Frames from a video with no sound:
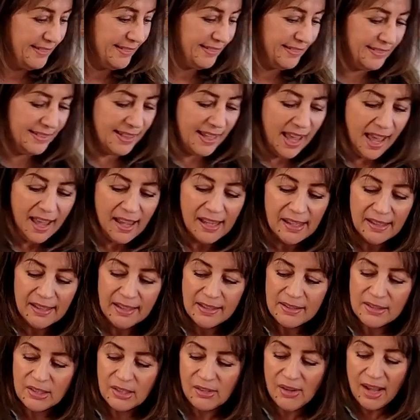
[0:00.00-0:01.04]
Okay,
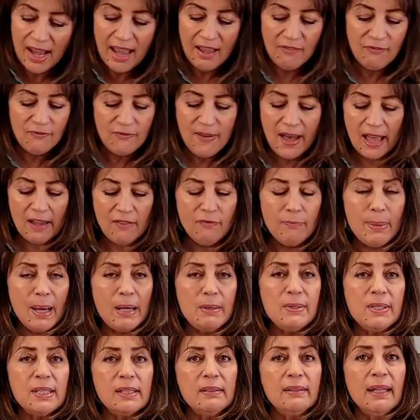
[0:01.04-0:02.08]
so I have 5
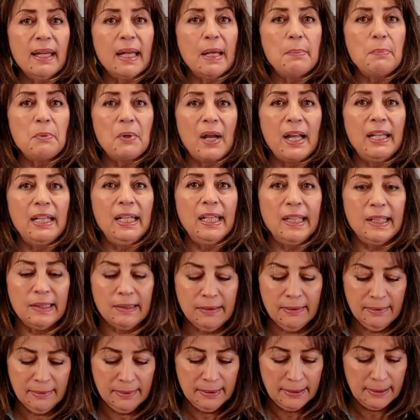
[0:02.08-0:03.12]
pounds of lamb right
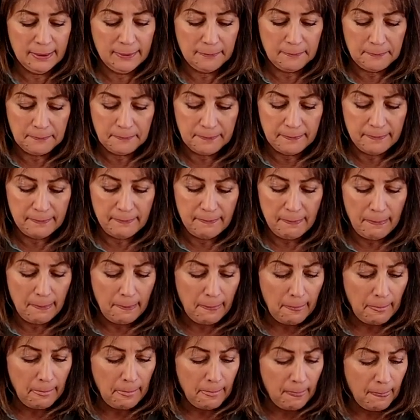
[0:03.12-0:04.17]
here,
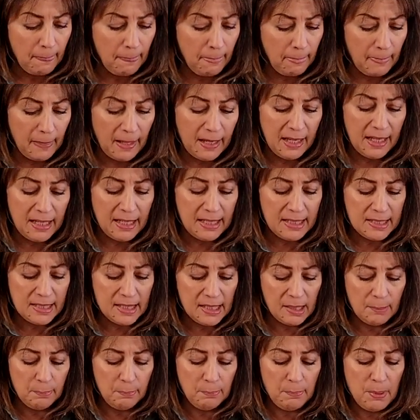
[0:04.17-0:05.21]
and it's
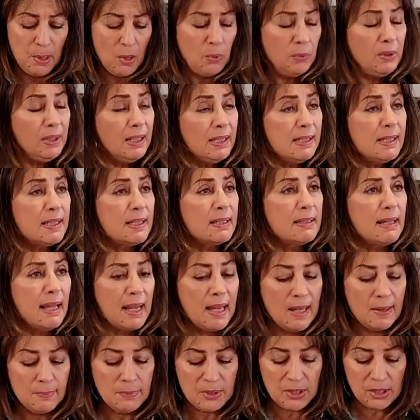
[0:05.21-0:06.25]
boneless
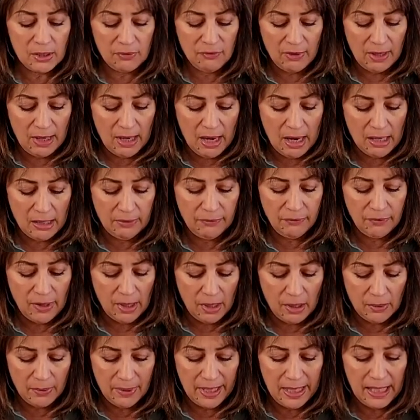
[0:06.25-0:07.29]
lamb. So I've
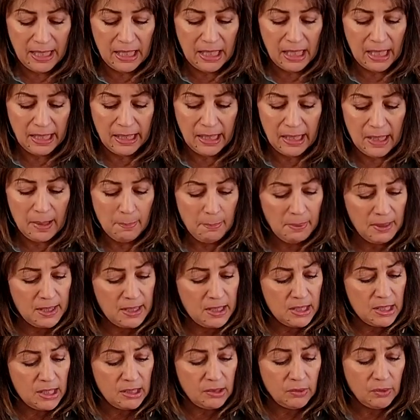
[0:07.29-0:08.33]
already cut it up
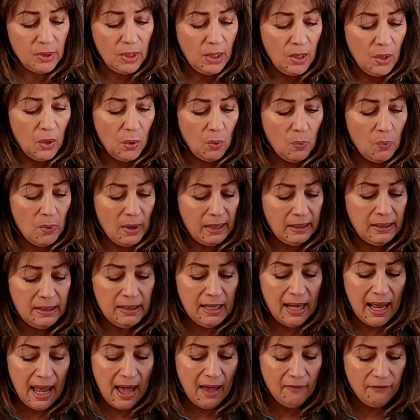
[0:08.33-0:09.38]
into
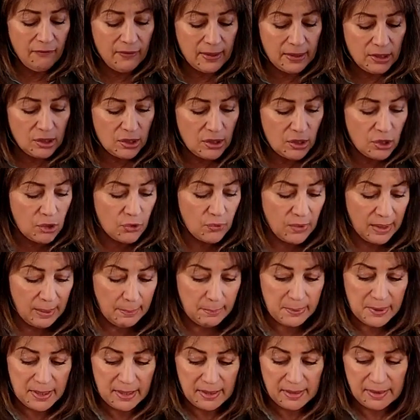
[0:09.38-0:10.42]
1.5-inch
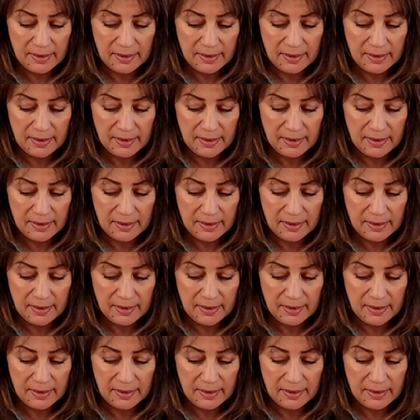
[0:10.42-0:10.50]
strips.